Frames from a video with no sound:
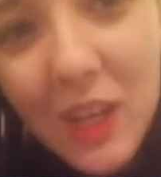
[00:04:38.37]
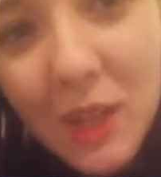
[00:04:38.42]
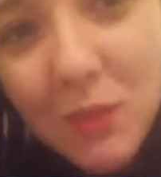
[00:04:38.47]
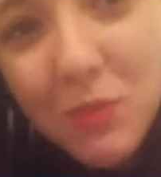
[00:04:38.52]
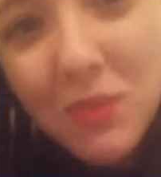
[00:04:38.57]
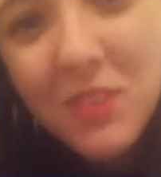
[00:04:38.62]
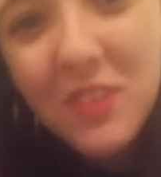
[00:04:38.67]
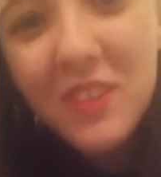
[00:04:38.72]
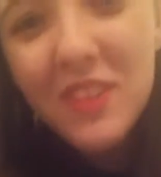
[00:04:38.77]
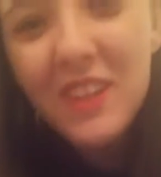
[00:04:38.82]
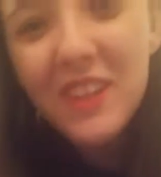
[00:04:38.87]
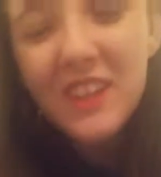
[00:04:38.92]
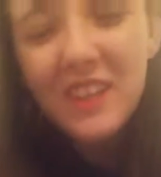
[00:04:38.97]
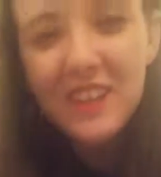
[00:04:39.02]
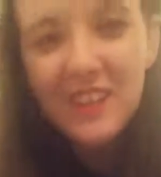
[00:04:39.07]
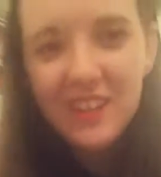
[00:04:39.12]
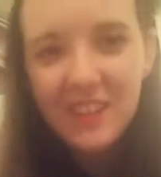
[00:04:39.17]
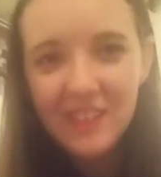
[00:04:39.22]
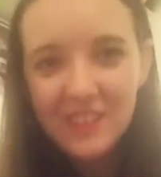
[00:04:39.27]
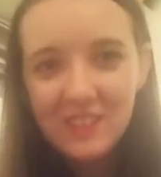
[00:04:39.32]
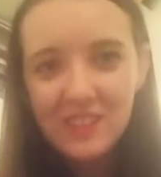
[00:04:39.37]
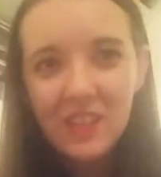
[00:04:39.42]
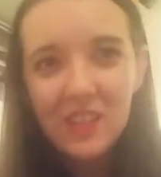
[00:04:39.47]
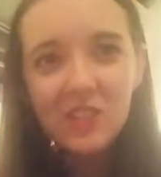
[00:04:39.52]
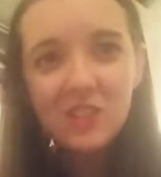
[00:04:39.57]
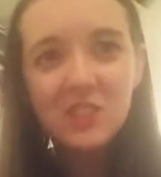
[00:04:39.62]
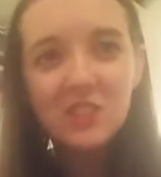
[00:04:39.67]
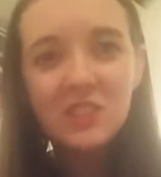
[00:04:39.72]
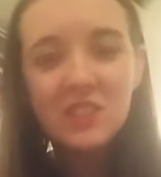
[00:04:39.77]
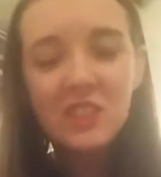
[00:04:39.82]
the table. It's
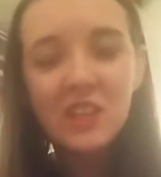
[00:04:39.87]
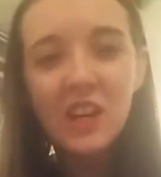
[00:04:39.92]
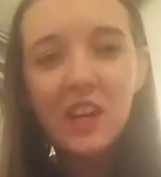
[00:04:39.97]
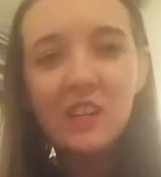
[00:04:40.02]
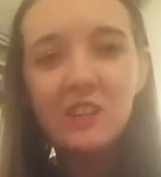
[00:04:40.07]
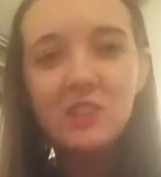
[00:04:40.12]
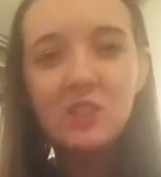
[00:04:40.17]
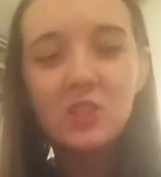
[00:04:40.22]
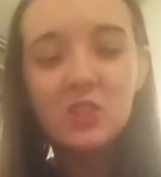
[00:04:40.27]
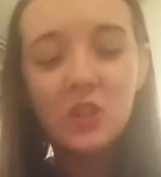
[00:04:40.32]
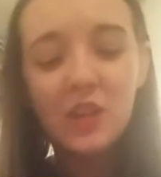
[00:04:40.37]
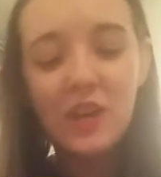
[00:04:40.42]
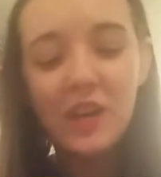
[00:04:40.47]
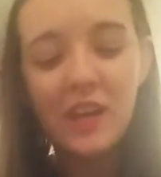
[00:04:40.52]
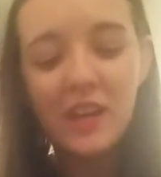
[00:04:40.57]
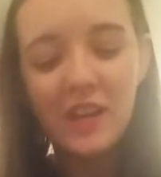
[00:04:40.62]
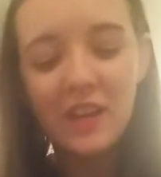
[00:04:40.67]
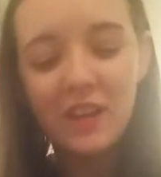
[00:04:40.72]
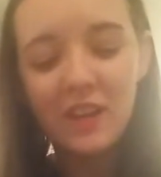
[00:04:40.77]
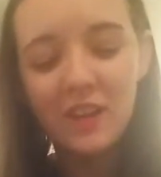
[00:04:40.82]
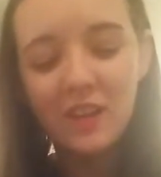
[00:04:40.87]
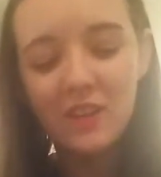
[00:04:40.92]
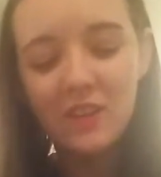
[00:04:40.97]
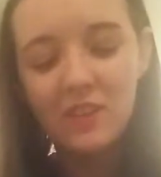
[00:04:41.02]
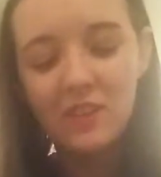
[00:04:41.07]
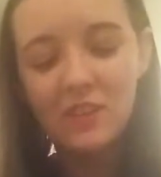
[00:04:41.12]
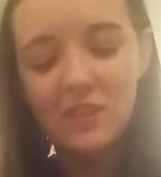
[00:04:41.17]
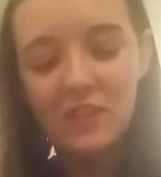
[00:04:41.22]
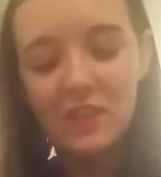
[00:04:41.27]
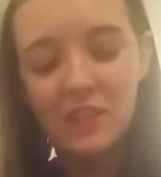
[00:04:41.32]
not just cut and dry,
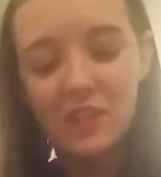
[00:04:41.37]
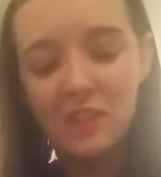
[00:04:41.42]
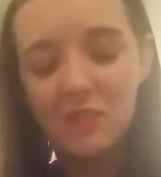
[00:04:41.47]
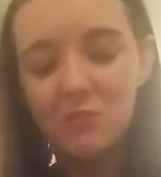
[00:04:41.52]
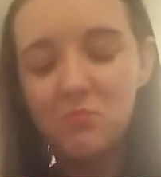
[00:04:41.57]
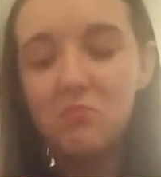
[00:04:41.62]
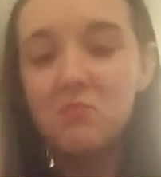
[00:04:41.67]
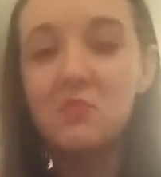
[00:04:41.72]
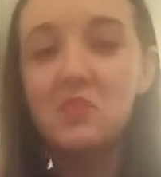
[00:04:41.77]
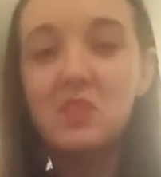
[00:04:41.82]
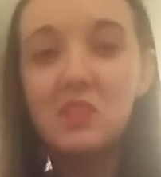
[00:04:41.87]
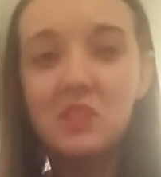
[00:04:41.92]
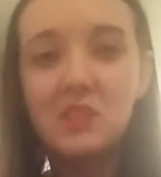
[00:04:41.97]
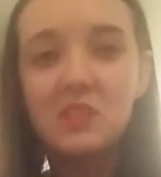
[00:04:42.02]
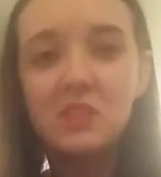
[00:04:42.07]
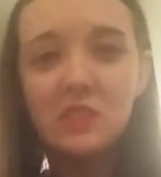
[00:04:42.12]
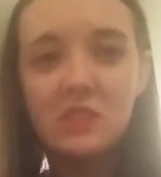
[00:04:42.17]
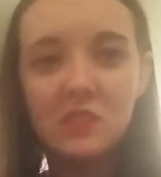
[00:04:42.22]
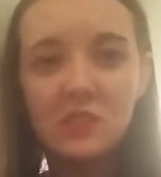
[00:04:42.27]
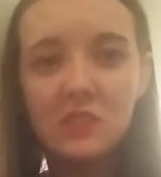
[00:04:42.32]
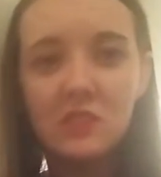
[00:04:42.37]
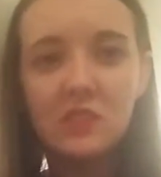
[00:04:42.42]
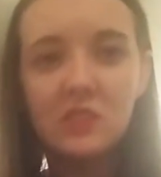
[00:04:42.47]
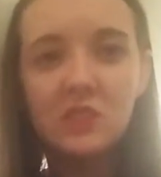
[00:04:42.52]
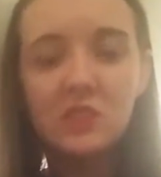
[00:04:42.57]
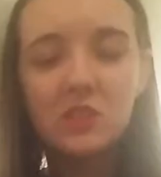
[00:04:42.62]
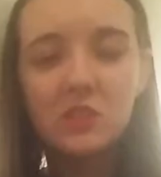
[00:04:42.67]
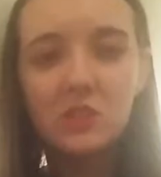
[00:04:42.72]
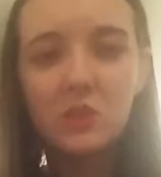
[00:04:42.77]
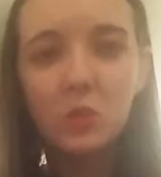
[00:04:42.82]
like this is
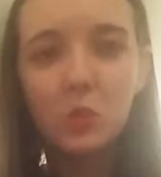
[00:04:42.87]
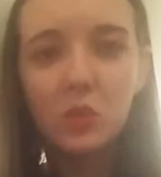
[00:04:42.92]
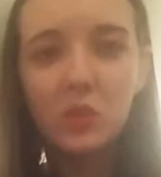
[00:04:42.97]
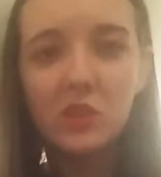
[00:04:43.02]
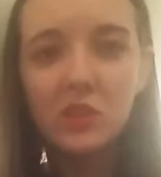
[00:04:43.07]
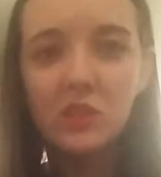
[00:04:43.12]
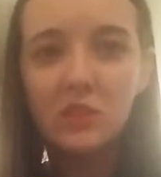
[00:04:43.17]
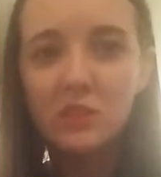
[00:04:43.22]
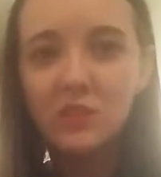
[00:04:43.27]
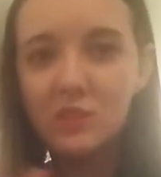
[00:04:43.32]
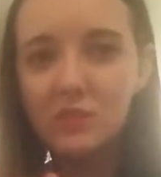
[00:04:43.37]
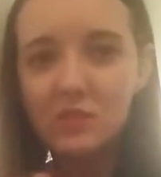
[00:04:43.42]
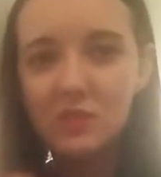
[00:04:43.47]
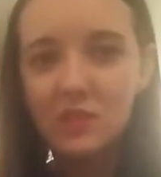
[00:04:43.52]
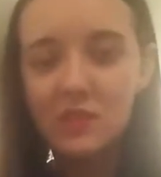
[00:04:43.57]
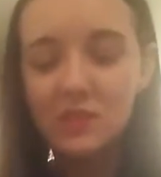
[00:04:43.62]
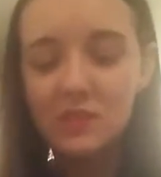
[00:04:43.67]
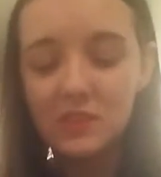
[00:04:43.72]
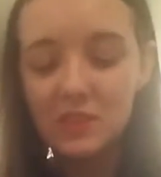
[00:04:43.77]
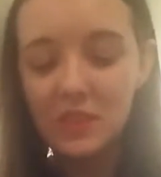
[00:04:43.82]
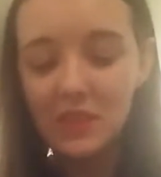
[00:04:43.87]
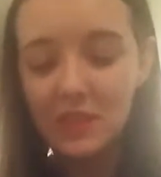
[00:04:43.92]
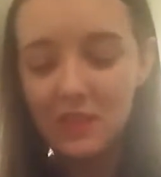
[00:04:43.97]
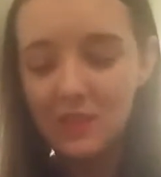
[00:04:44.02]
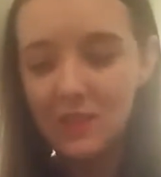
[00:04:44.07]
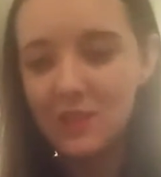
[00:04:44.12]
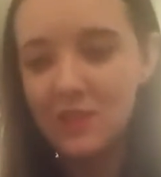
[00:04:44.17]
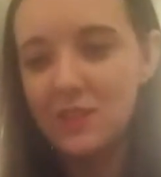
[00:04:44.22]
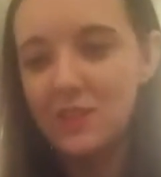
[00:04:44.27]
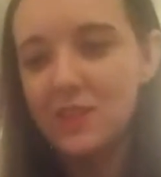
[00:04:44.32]
the word, this is
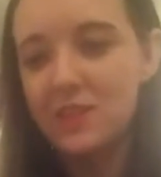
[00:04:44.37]
it.